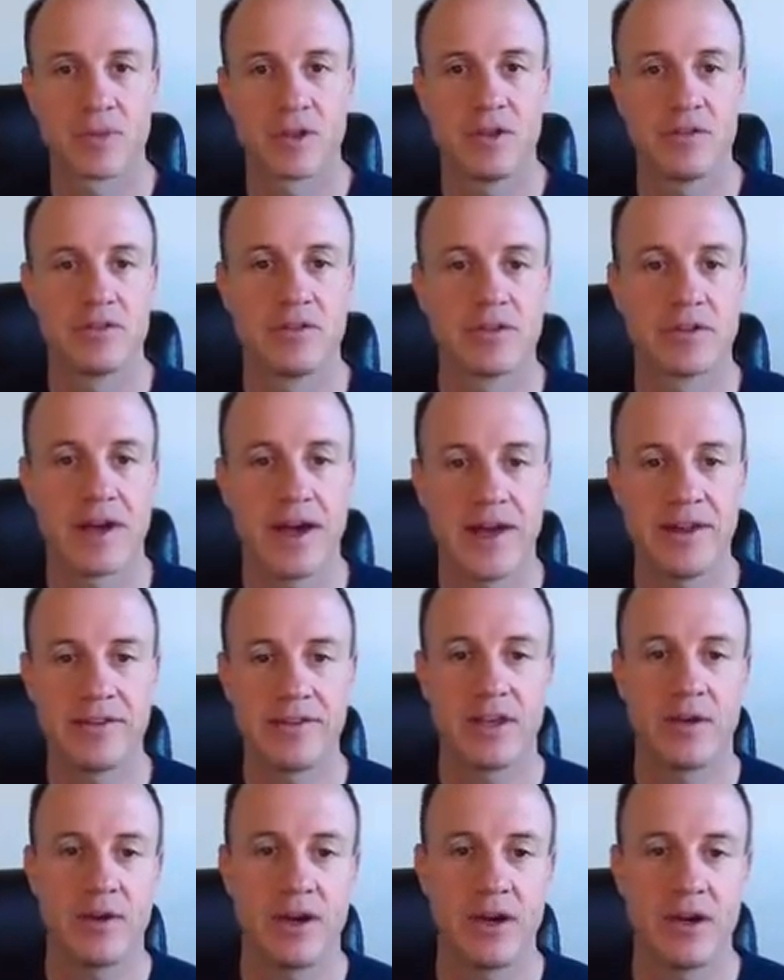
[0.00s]
This is
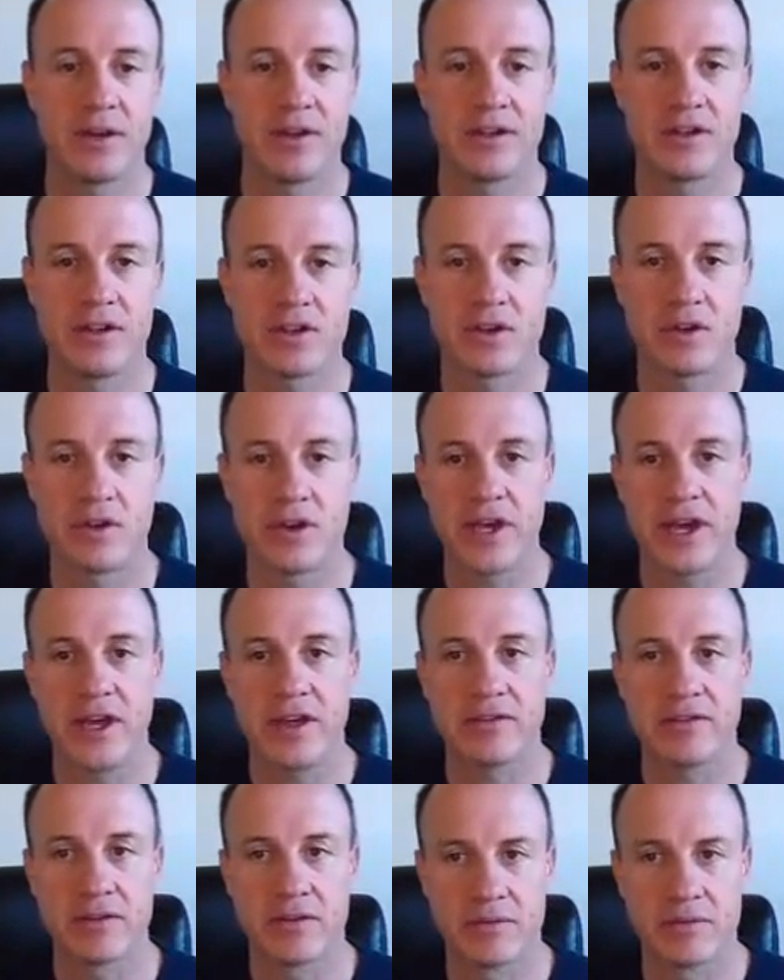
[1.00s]
content right here that she
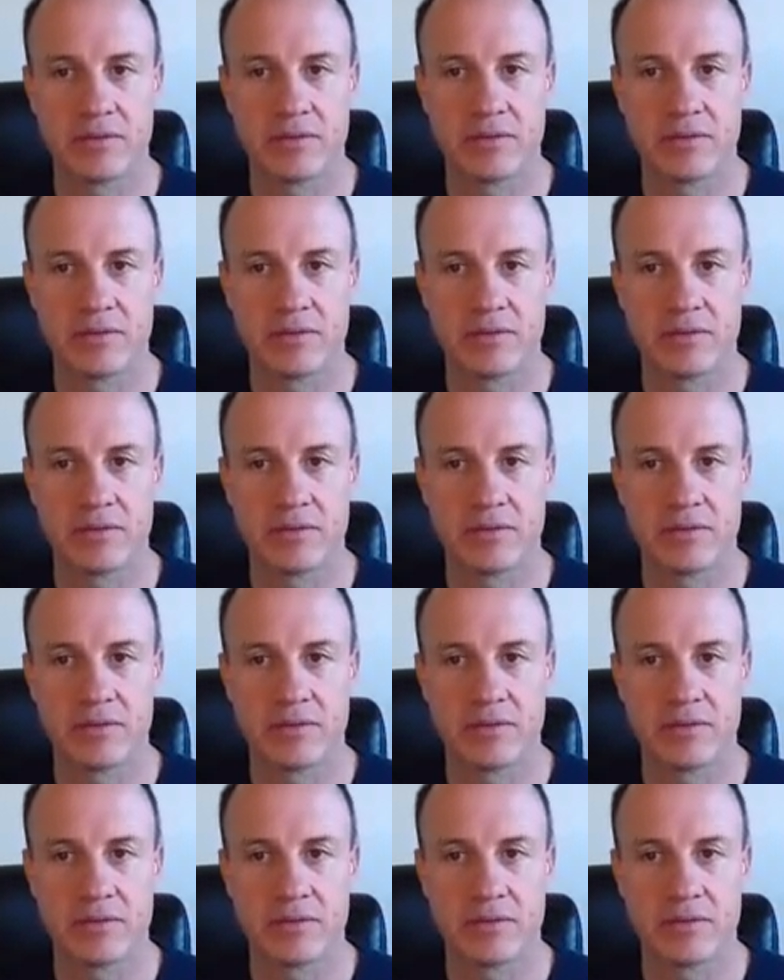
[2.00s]
creates.